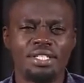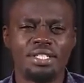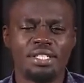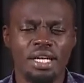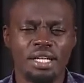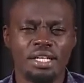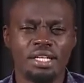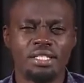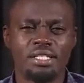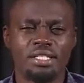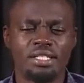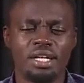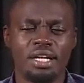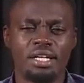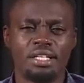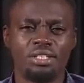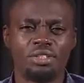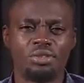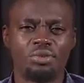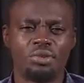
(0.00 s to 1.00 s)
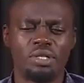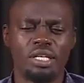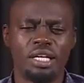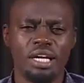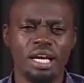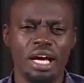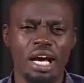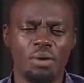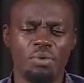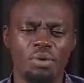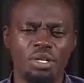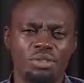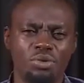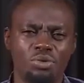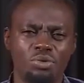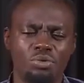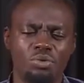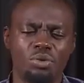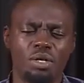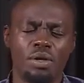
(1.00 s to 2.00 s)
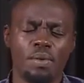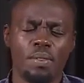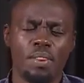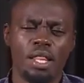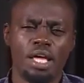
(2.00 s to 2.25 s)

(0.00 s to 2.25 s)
this understanding, today I want to